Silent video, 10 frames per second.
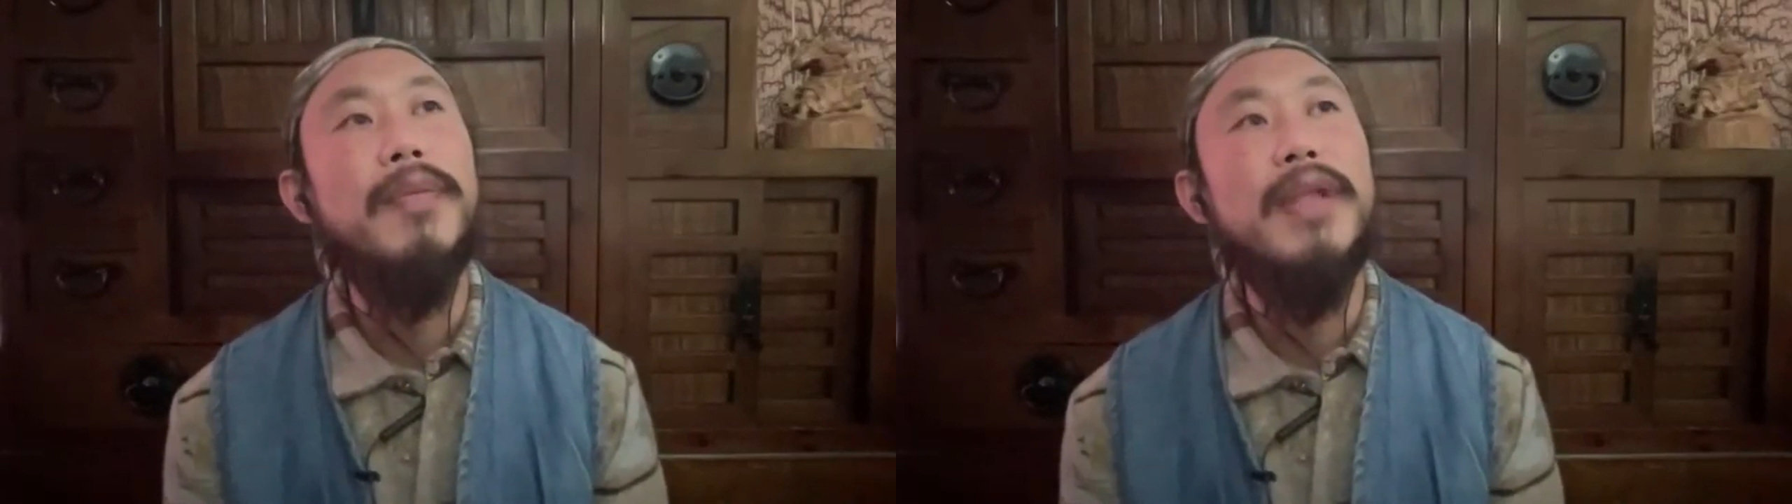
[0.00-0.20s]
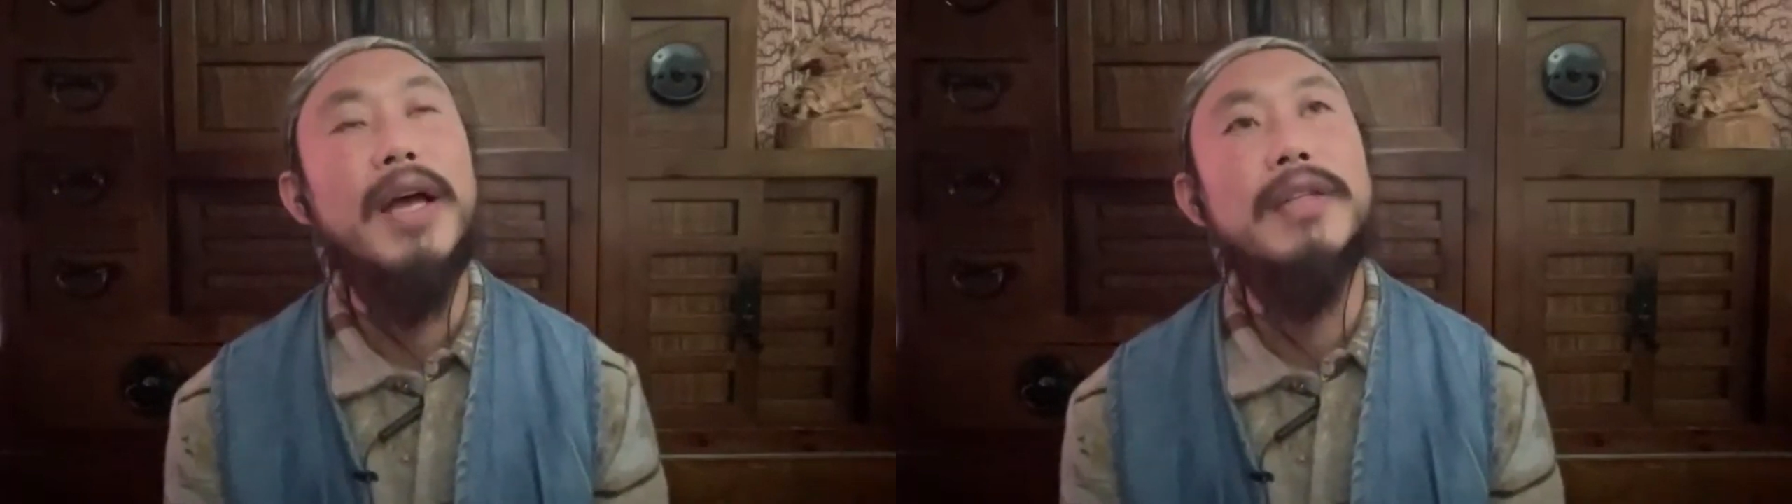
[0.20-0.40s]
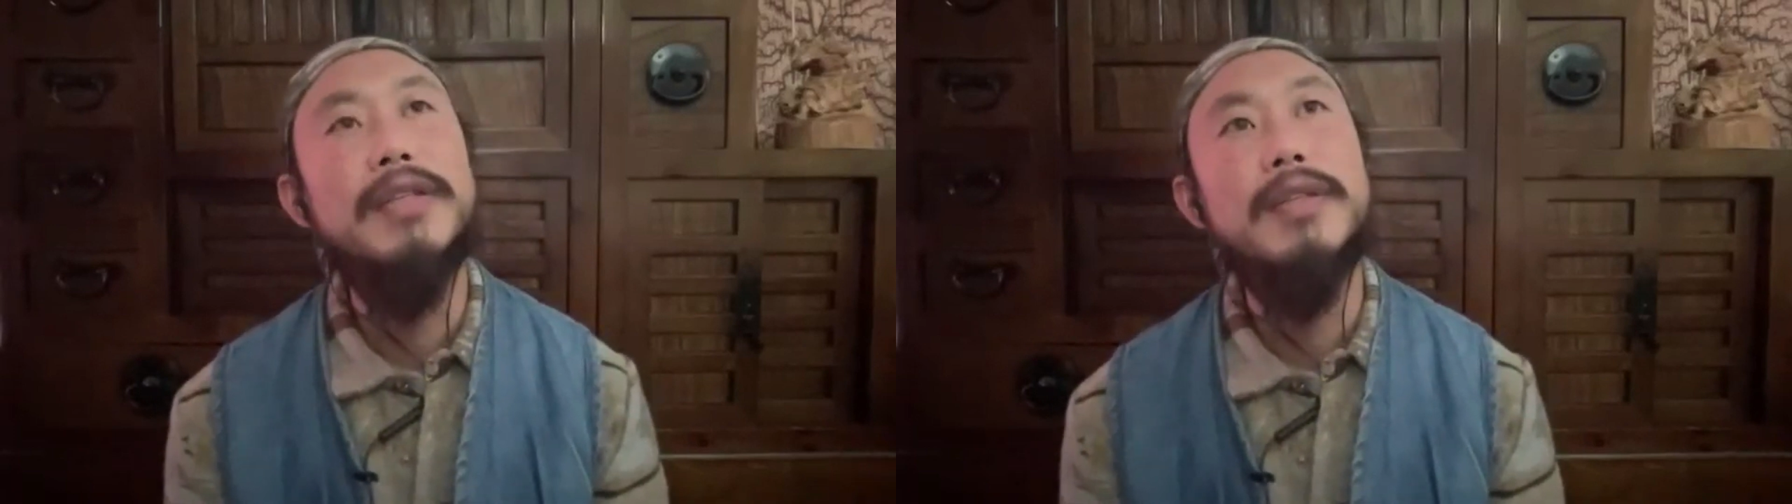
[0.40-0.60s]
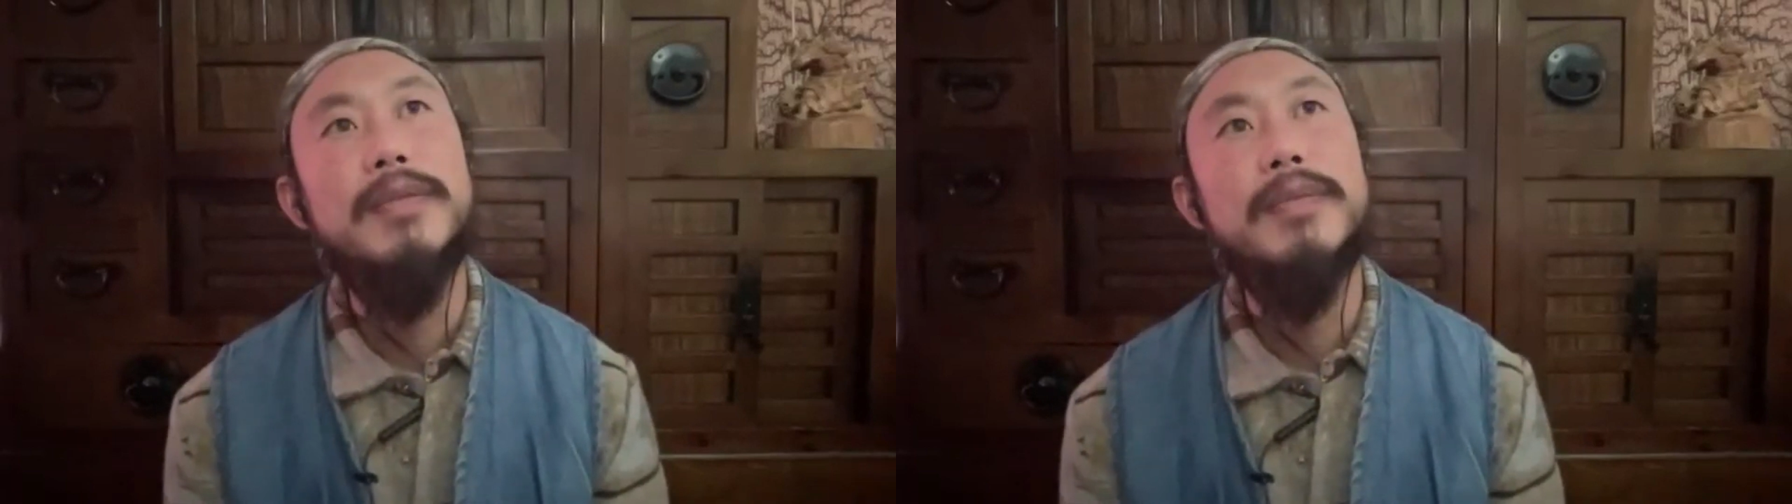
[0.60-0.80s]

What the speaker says: that